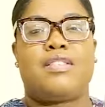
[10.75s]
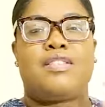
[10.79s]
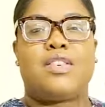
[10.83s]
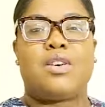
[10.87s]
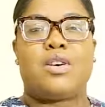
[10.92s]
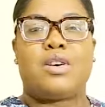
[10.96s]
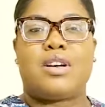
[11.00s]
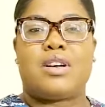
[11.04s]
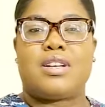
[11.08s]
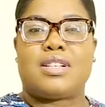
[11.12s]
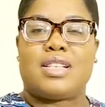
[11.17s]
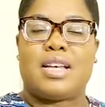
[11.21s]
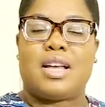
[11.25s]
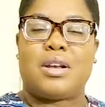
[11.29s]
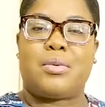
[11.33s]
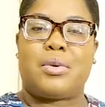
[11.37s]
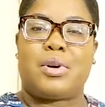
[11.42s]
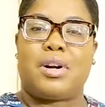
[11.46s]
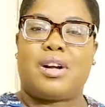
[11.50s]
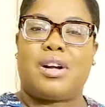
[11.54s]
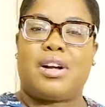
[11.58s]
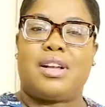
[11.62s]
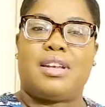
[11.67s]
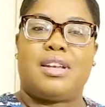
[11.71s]
focus and
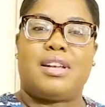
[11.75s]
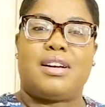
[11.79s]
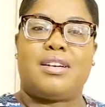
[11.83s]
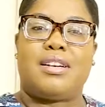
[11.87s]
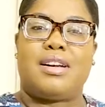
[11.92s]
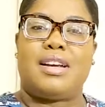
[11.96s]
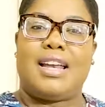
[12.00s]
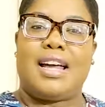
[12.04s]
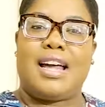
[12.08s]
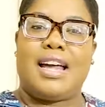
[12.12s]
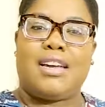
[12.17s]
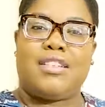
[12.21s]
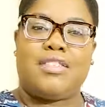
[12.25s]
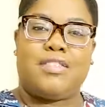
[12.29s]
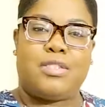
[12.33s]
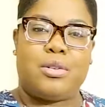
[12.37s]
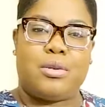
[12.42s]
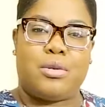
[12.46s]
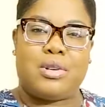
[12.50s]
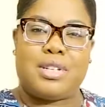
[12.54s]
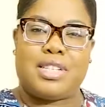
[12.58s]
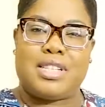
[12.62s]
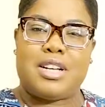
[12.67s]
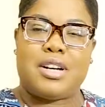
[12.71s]
work on their life
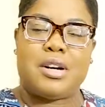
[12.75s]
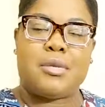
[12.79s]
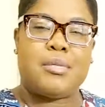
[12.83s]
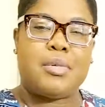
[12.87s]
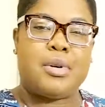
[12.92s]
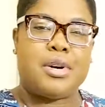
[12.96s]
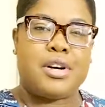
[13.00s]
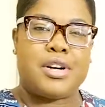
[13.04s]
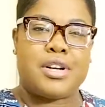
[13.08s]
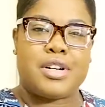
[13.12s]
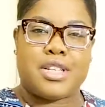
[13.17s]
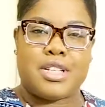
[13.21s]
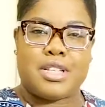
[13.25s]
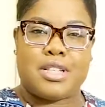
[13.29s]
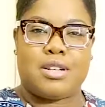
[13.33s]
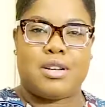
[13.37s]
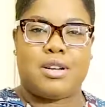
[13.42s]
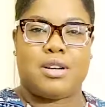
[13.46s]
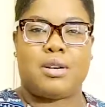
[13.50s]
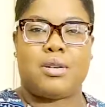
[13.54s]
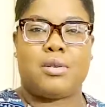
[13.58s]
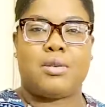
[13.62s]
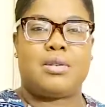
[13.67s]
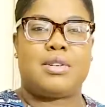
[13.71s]
goals, their
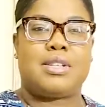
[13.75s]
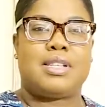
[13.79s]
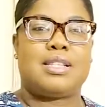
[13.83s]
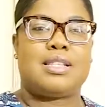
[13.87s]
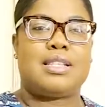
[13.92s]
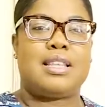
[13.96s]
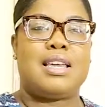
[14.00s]
personal goals,